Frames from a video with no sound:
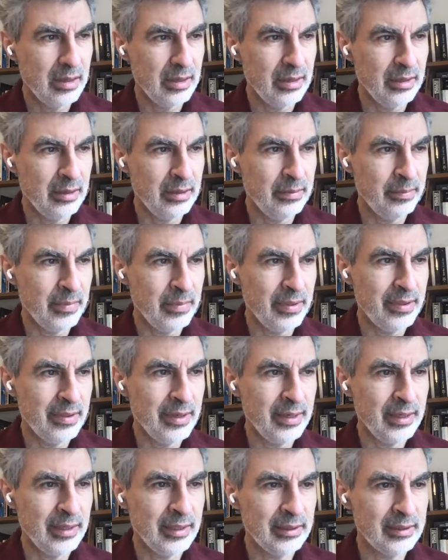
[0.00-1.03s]
um,
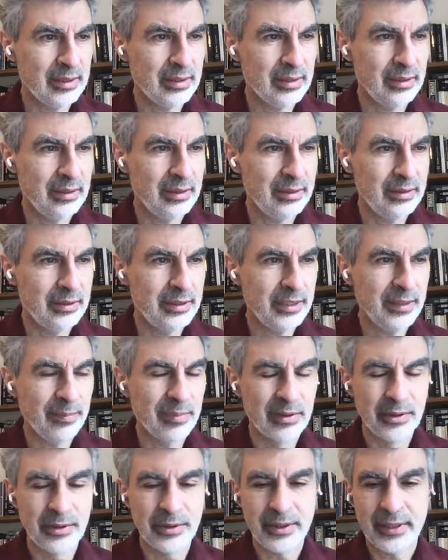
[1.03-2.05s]
that
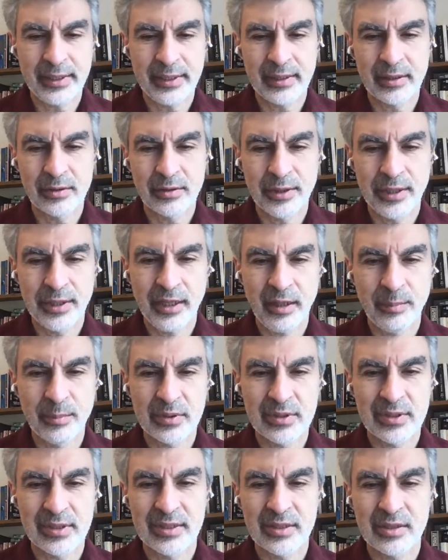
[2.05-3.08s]
deep learning could help
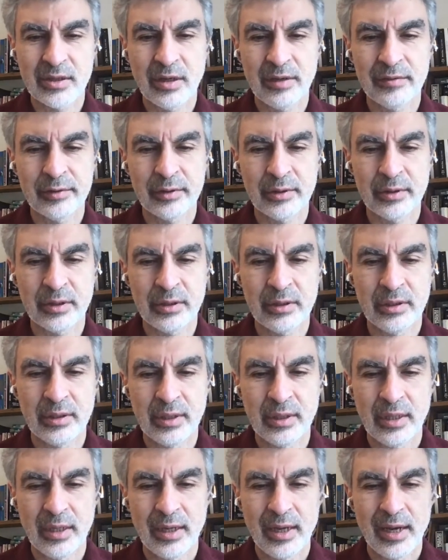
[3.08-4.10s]
us discover
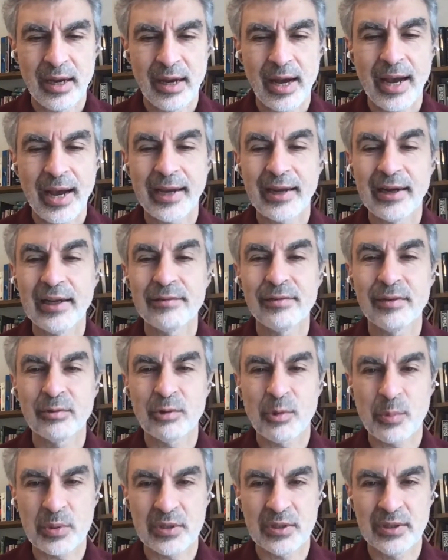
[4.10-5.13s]
high-level
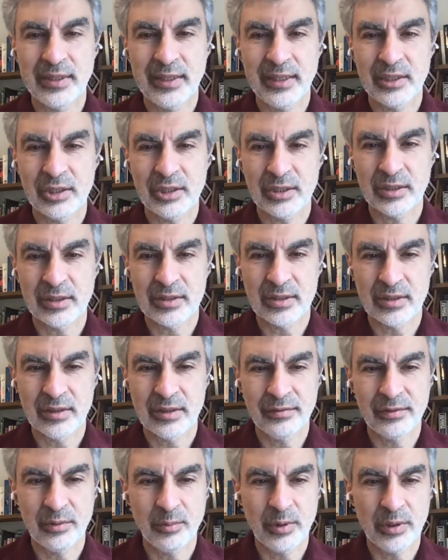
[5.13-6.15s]
representations
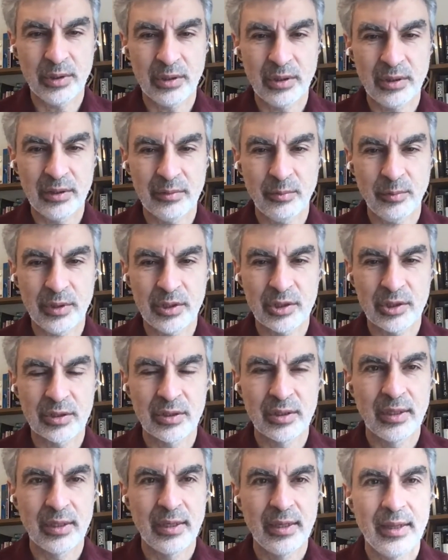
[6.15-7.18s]
of the world,
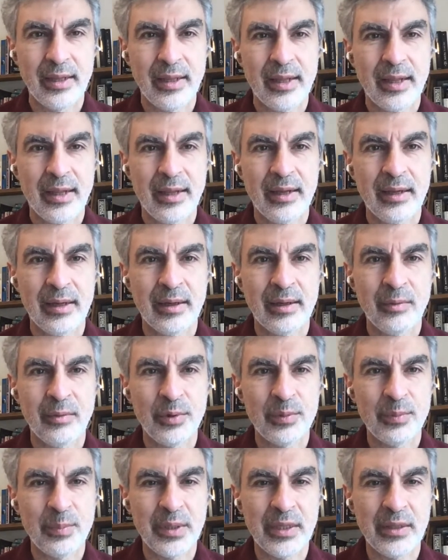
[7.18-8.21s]
which uh,
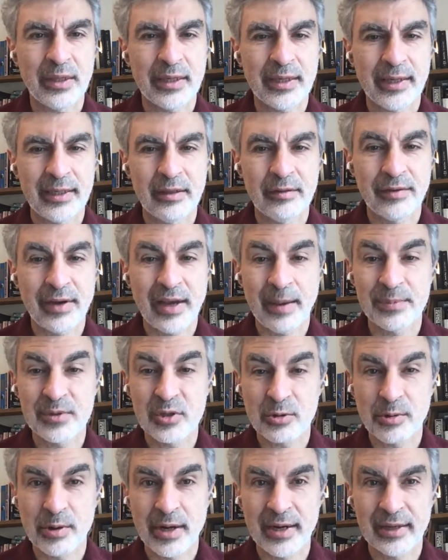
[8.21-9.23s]
would be the kind of
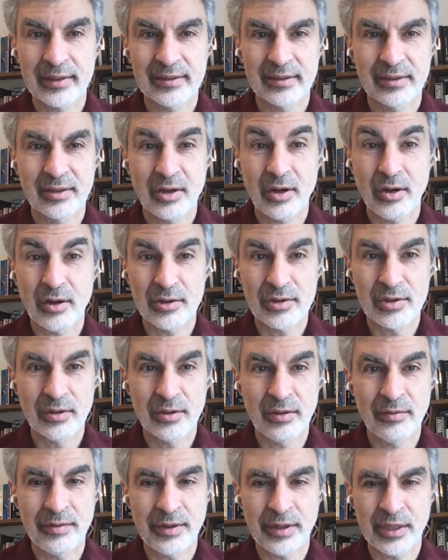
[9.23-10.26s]
abstract
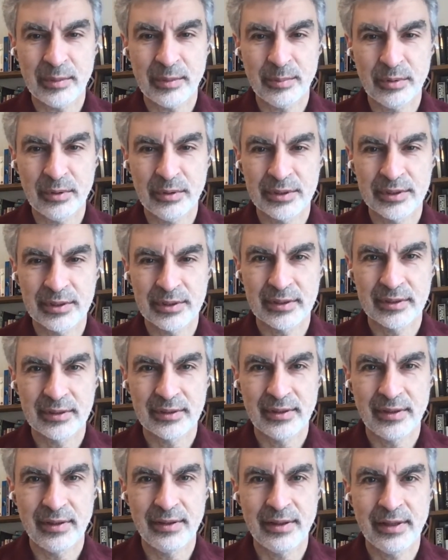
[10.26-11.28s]
causal variables
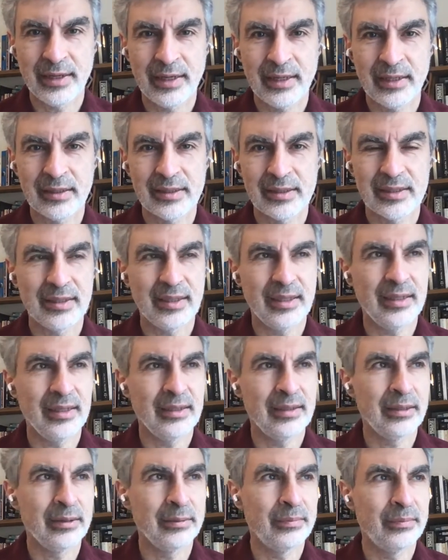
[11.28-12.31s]
that
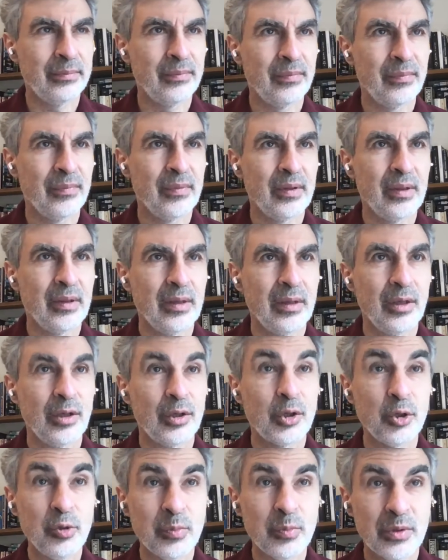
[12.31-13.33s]
um,
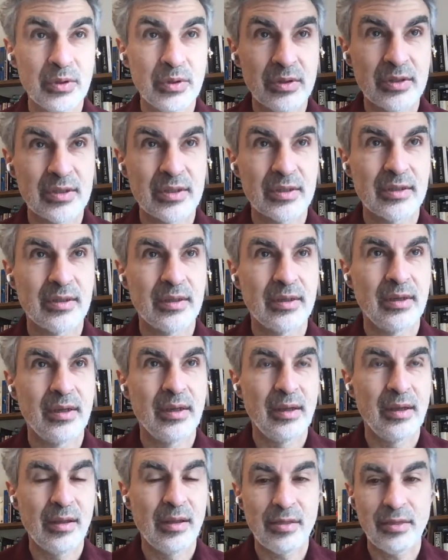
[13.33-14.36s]
humans
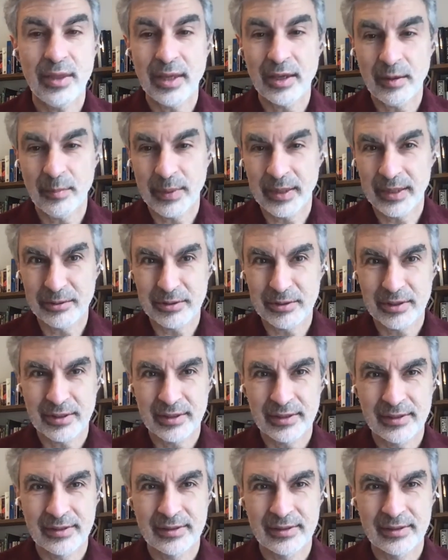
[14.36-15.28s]
think about,